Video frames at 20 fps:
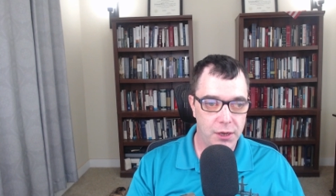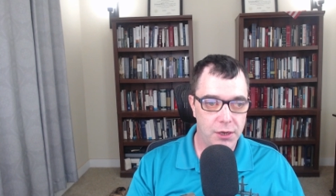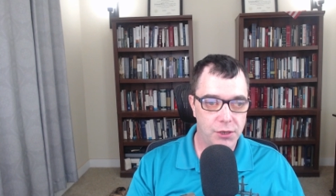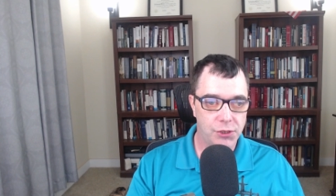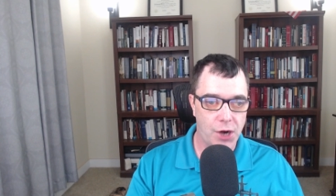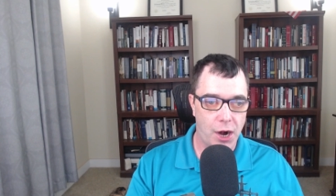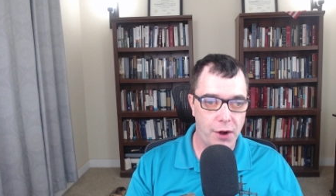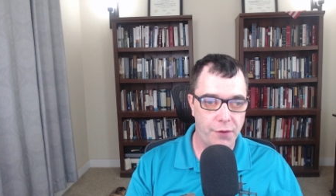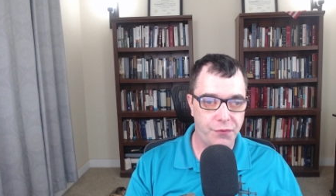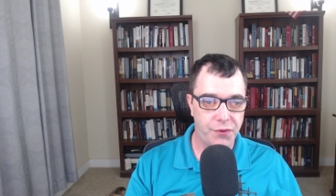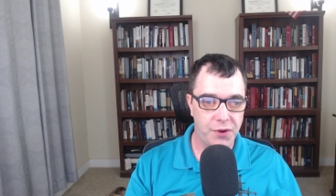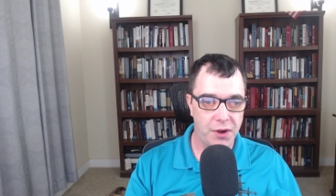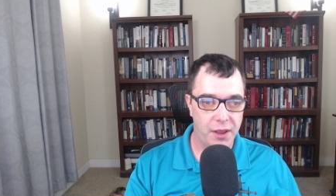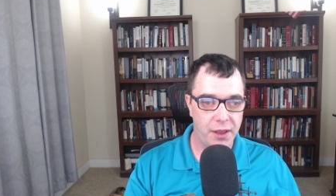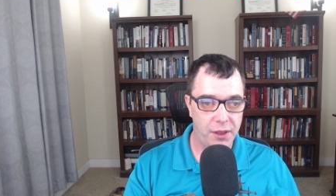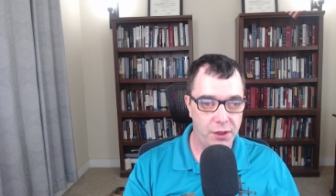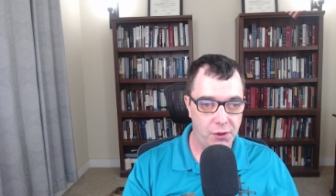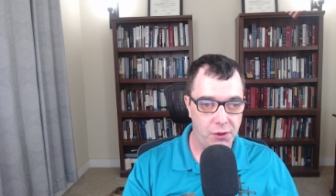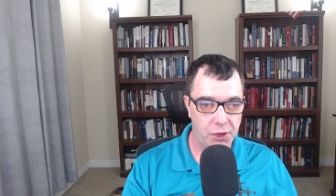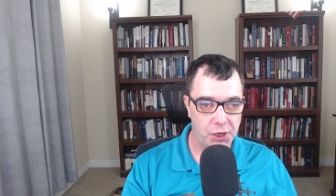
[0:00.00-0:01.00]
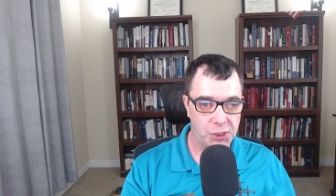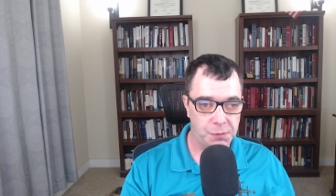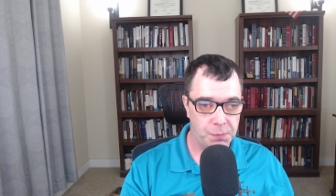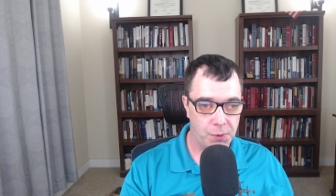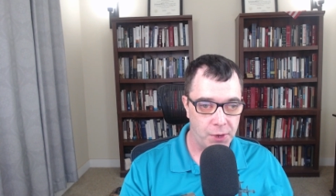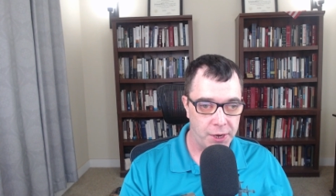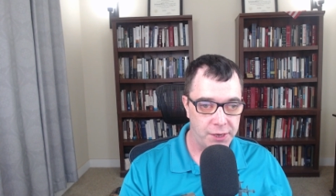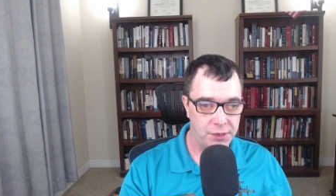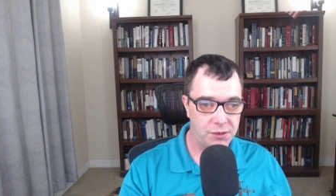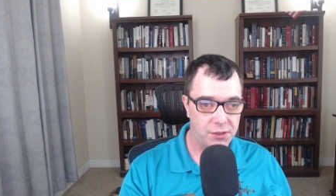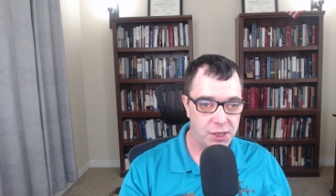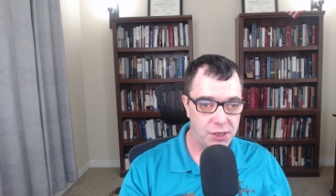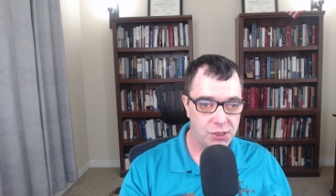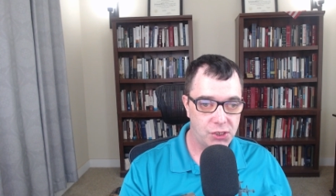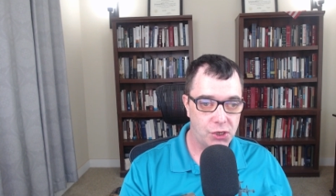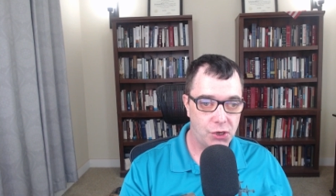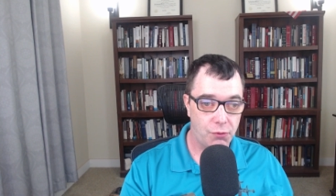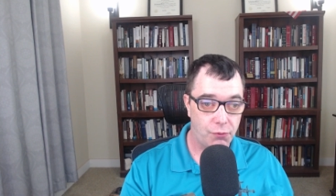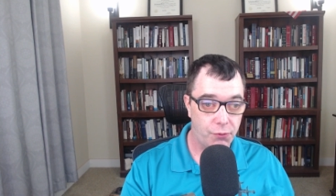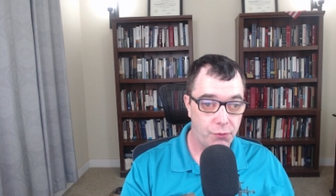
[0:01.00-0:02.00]
Jonathan Hill explains, this
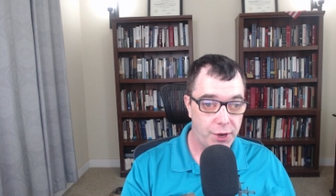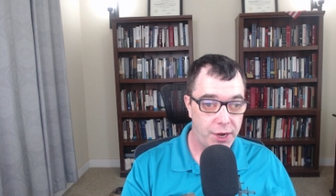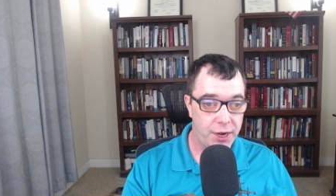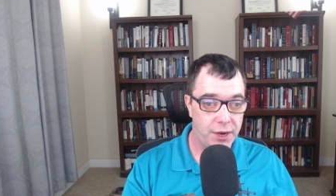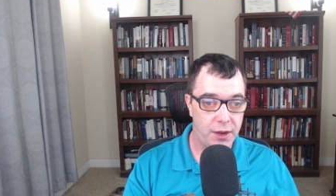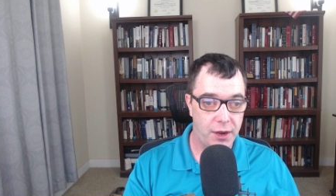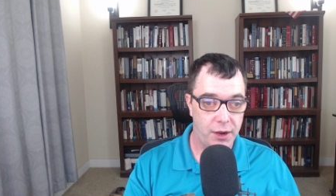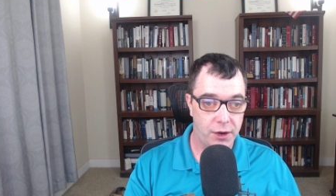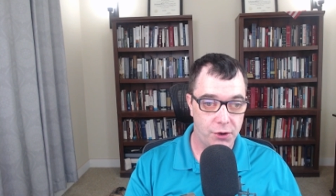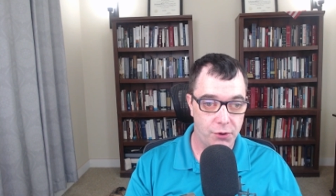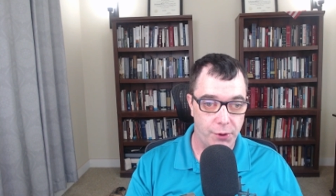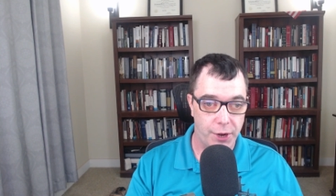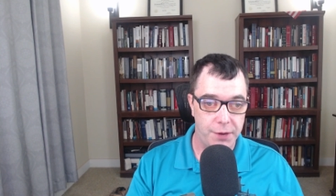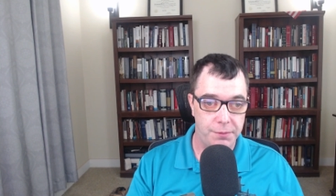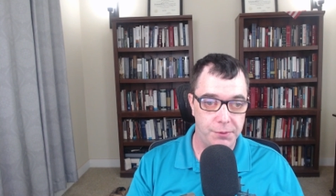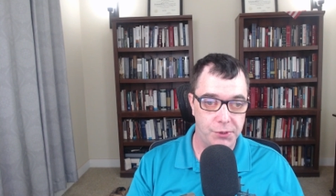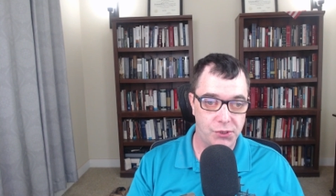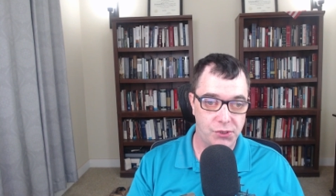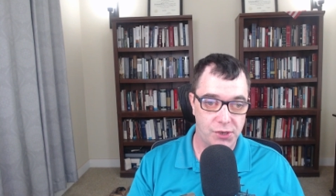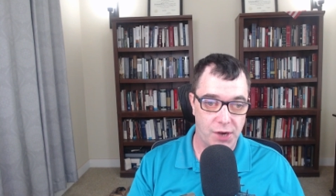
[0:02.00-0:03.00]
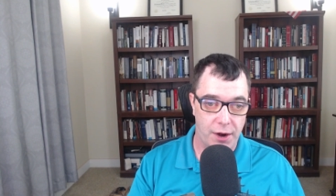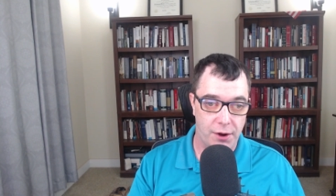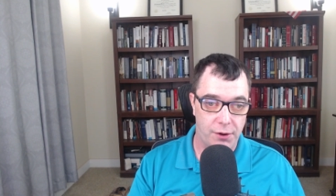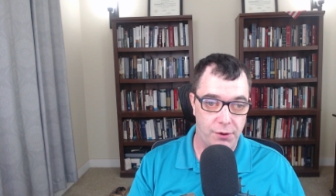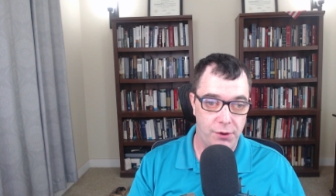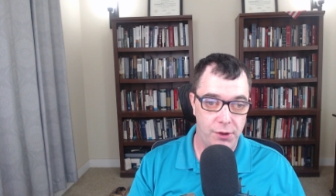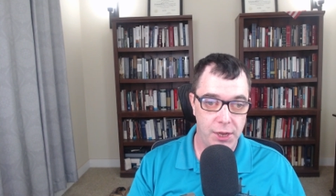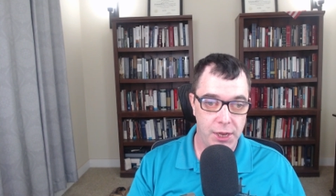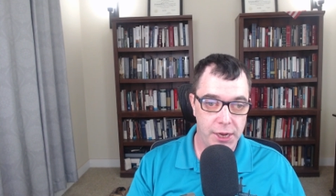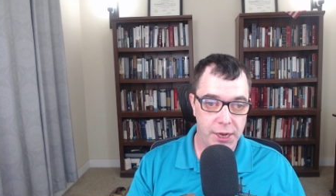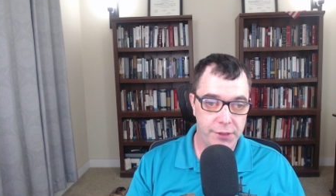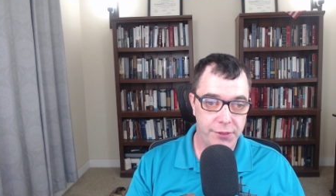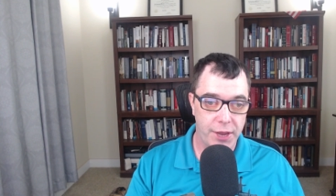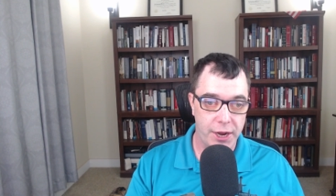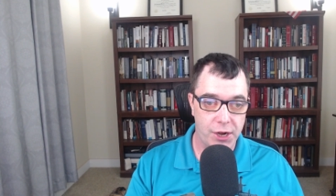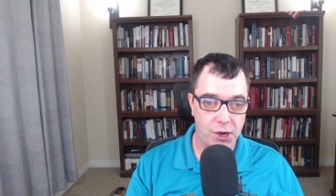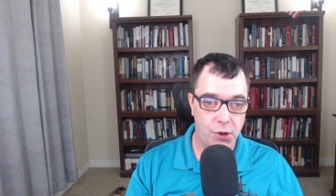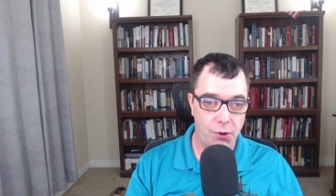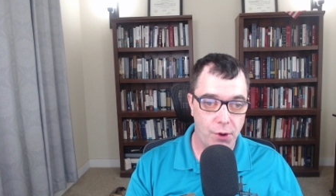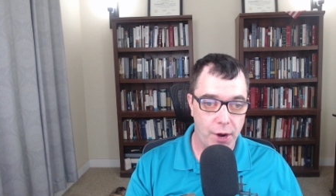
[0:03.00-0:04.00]
creed agreed with Cyril
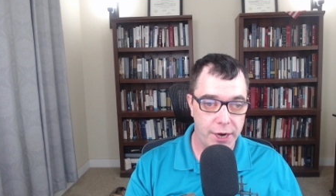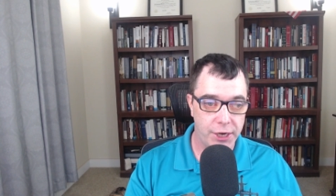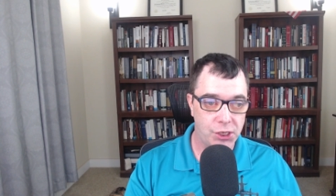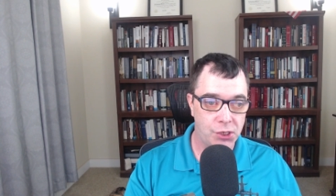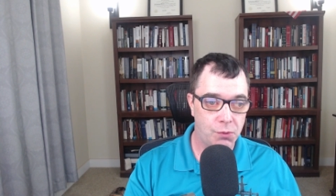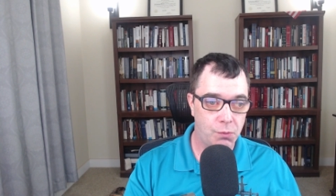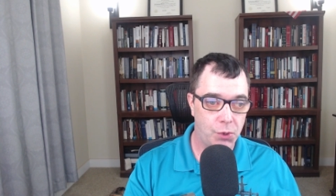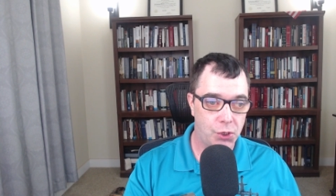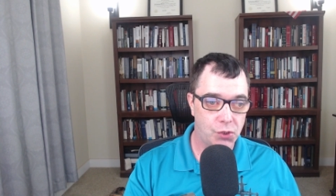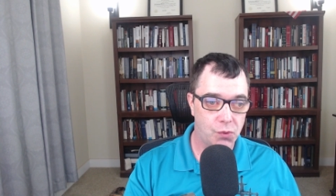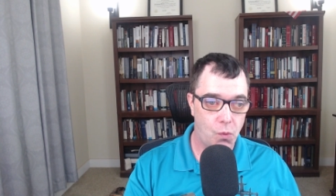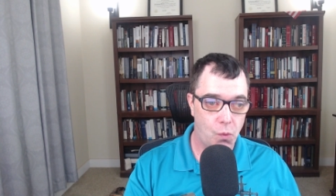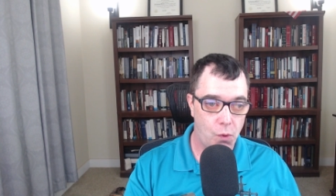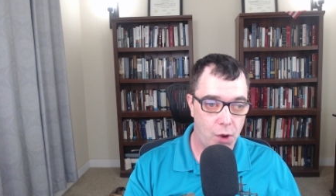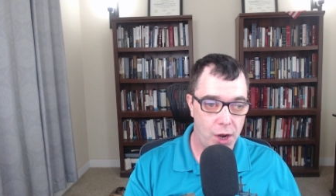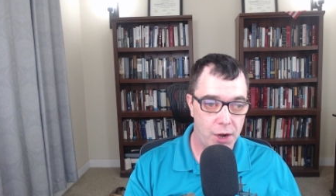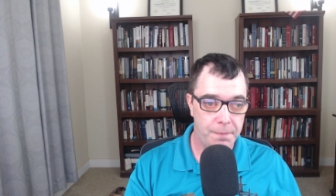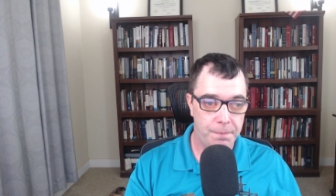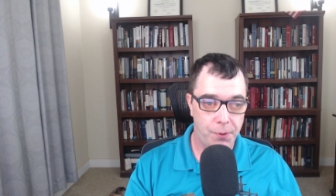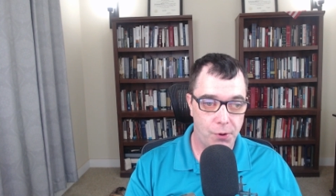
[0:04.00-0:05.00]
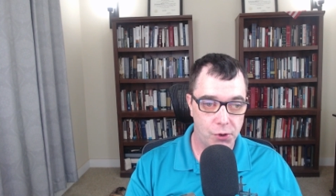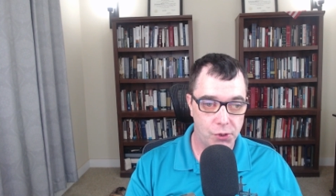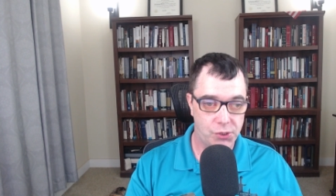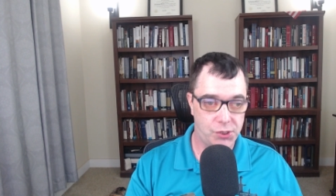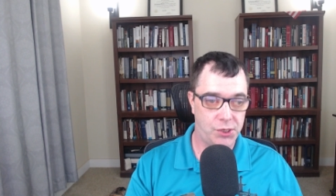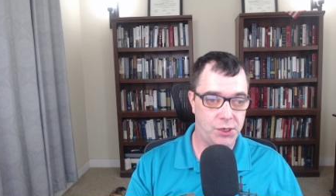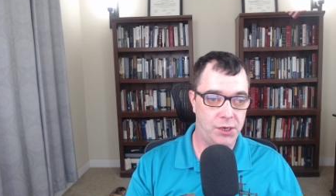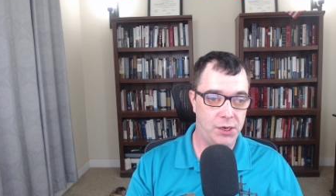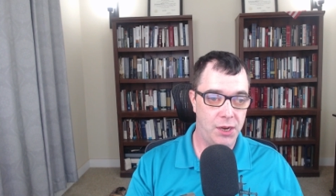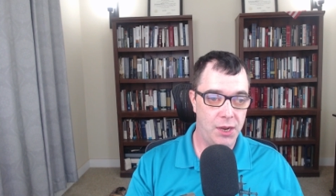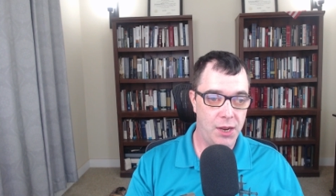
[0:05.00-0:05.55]
that Christ was one person,